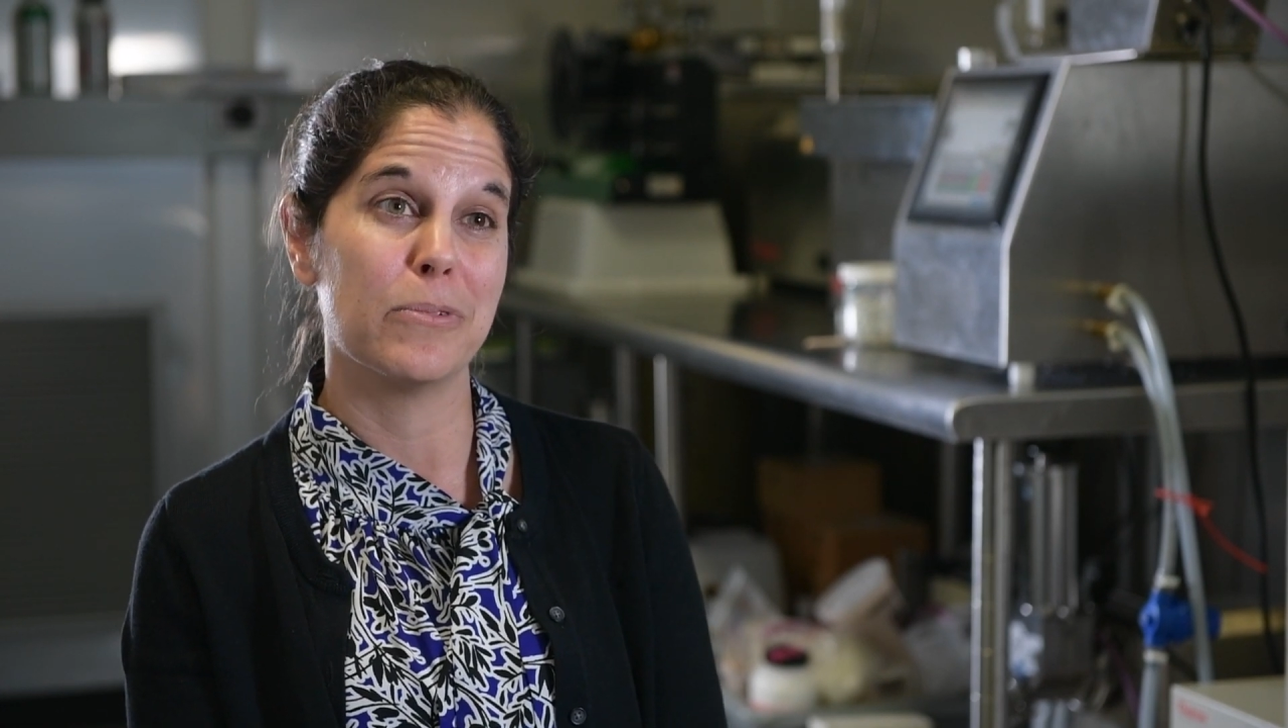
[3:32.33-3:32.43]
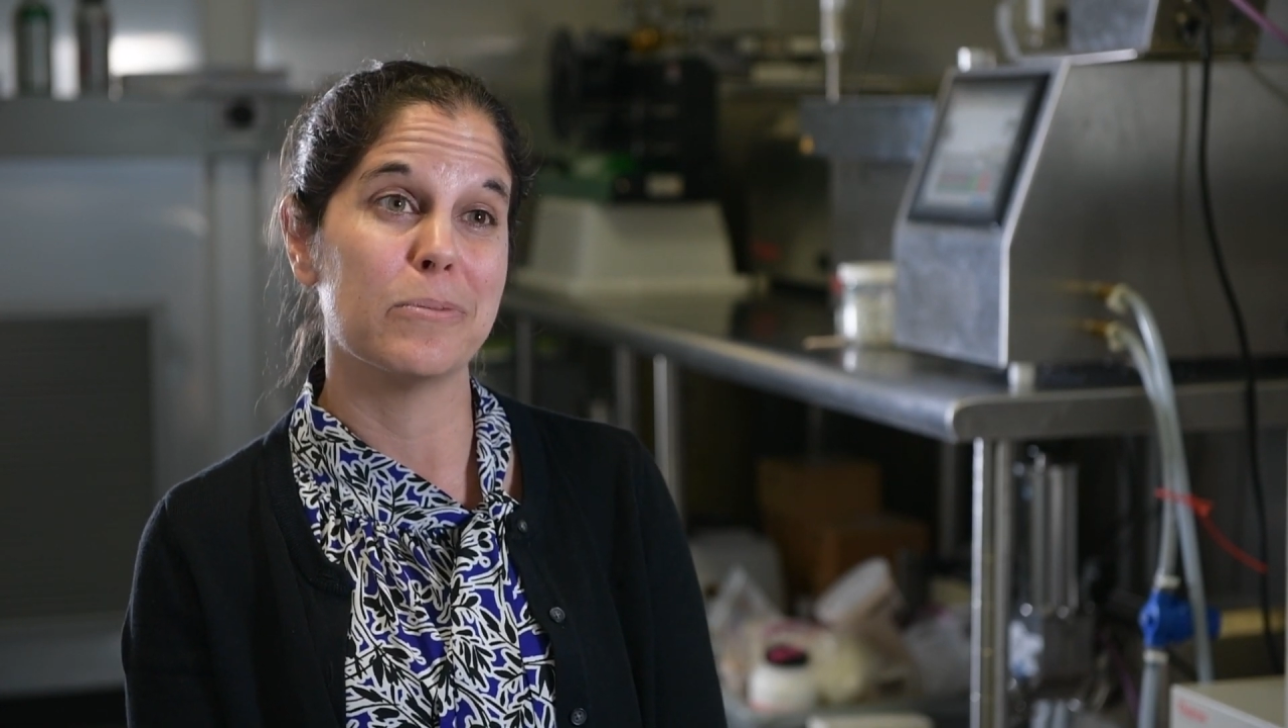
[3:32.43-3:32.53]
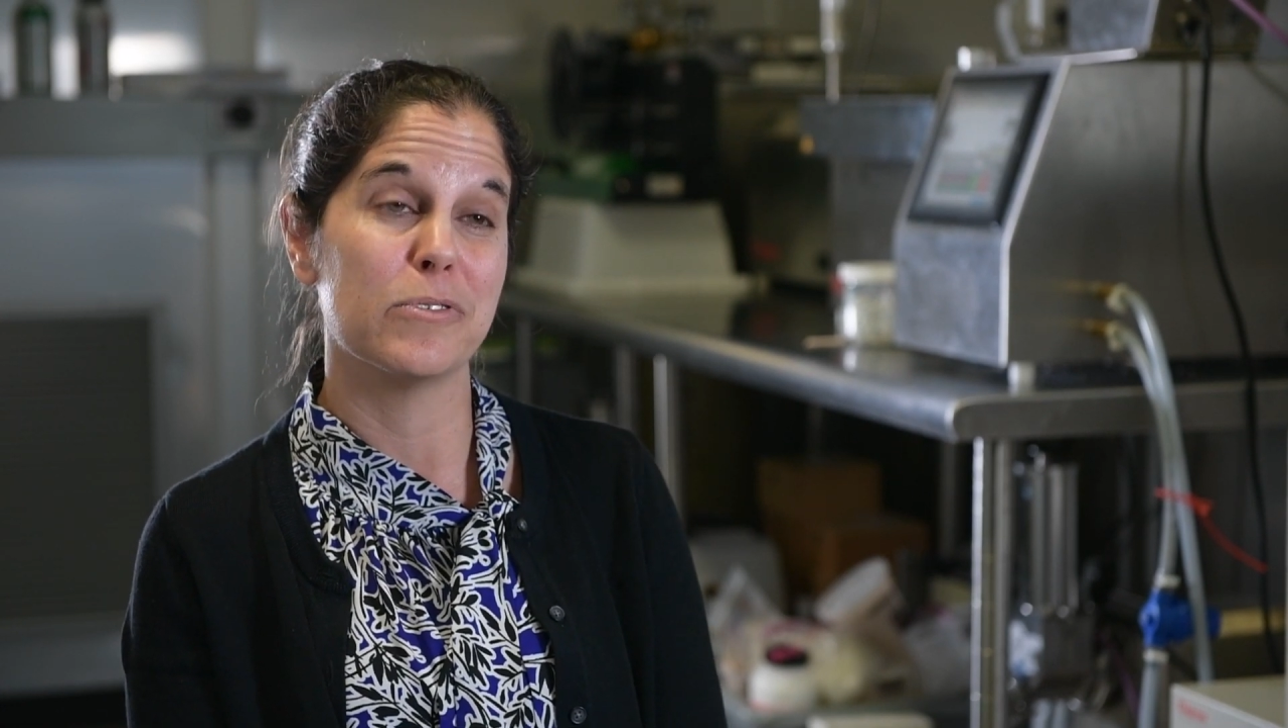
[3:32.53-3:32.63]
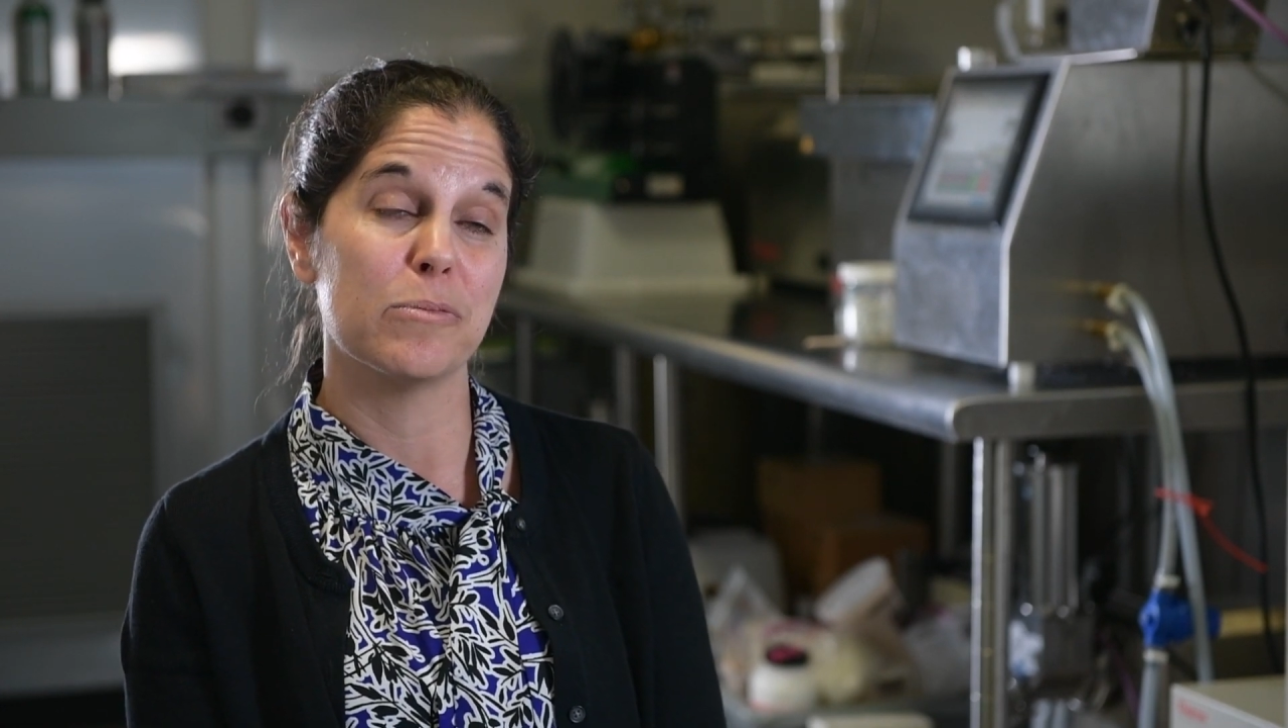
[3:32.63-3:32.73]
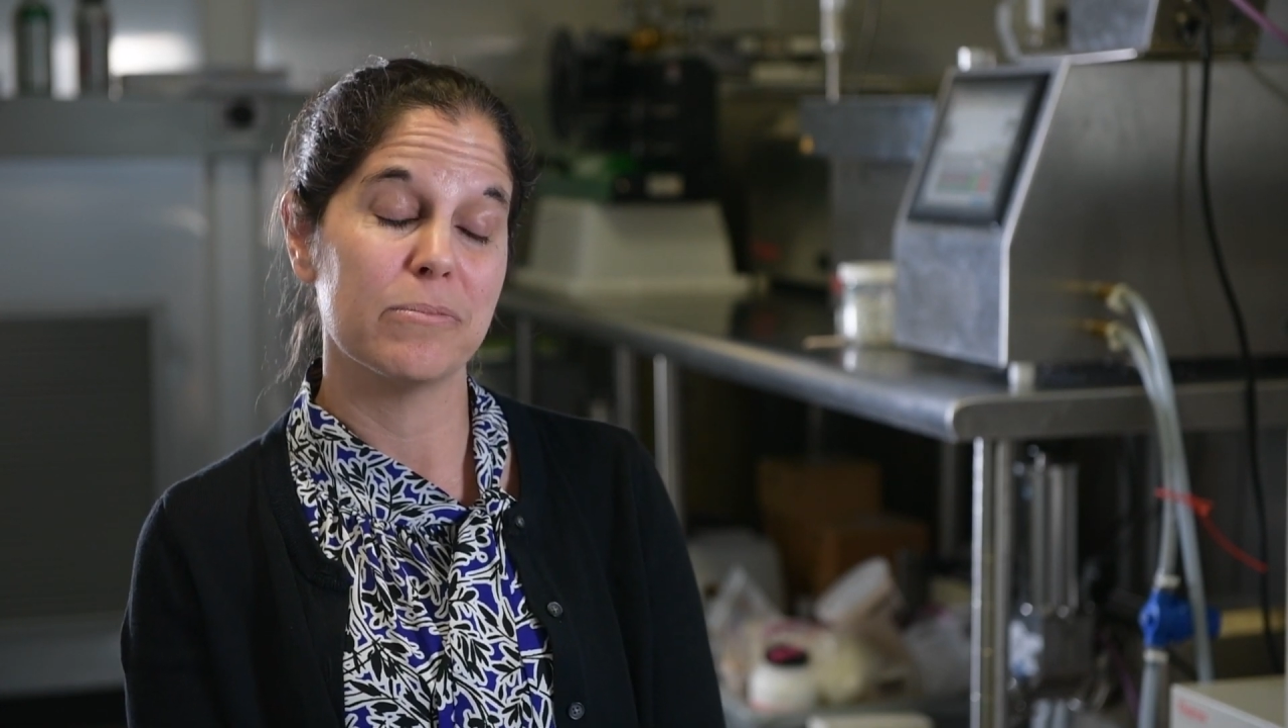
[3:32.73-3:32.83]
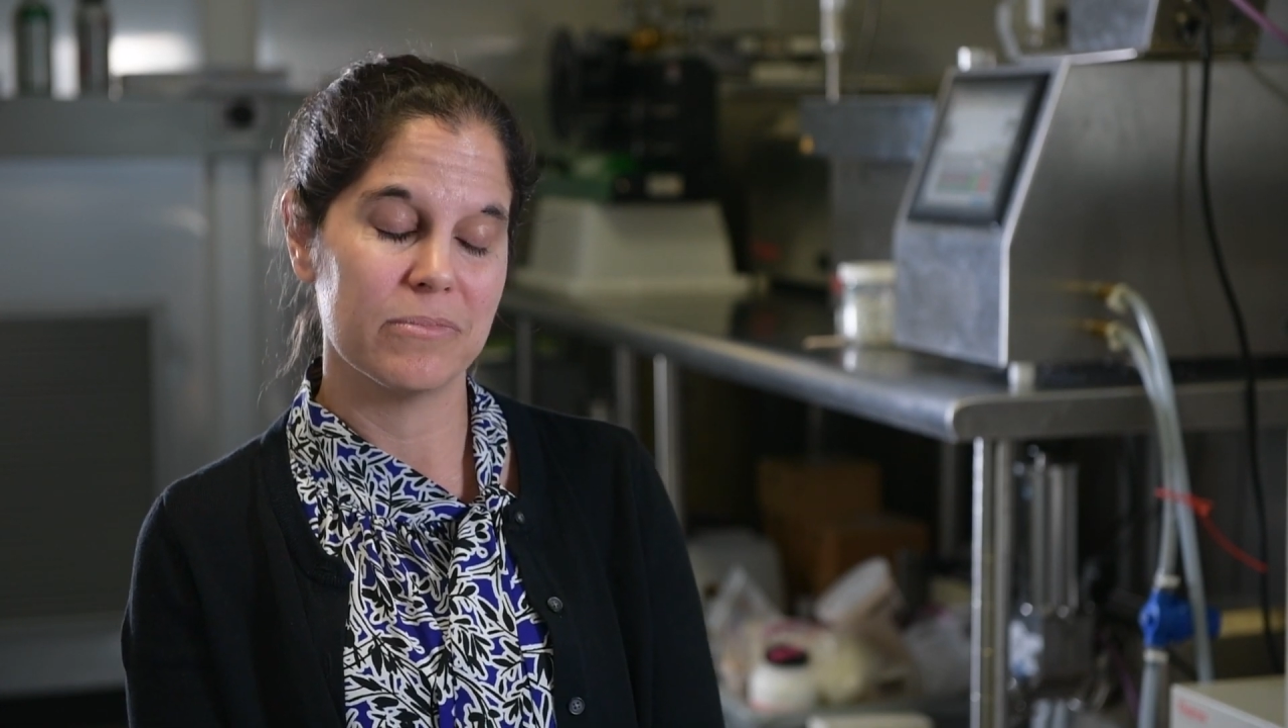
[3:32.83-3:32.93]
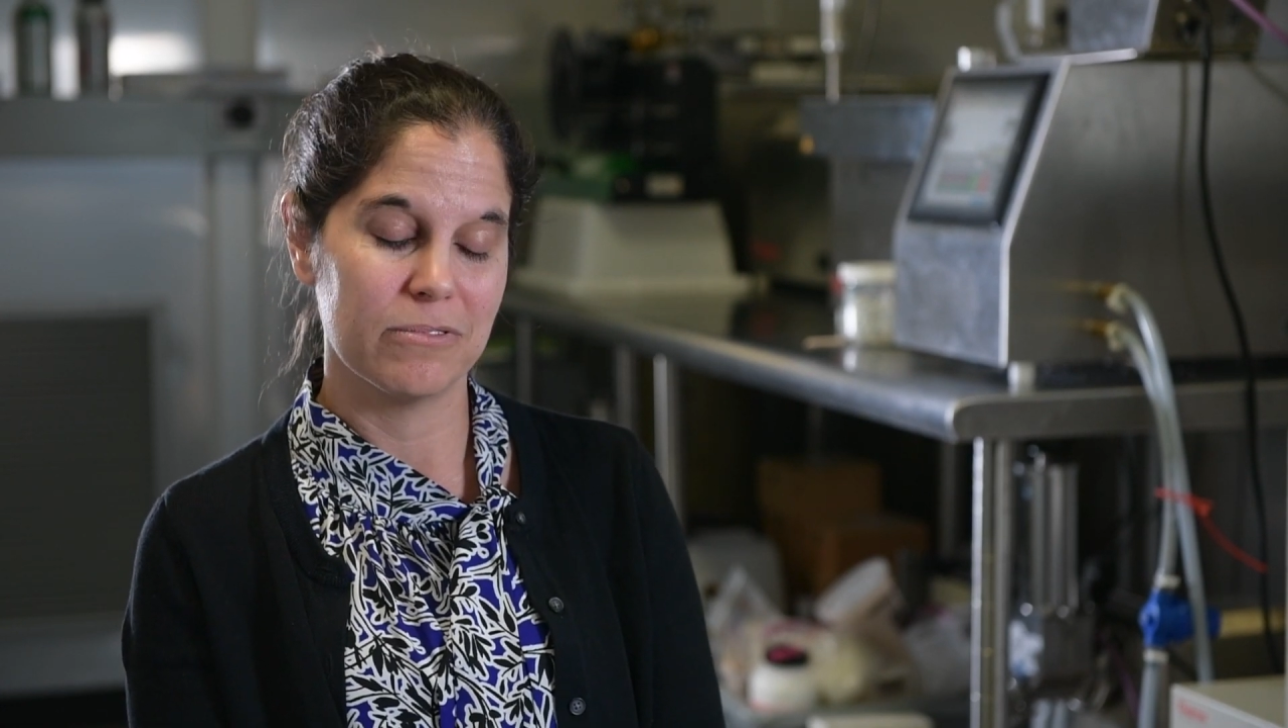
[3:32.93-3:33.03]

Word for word: and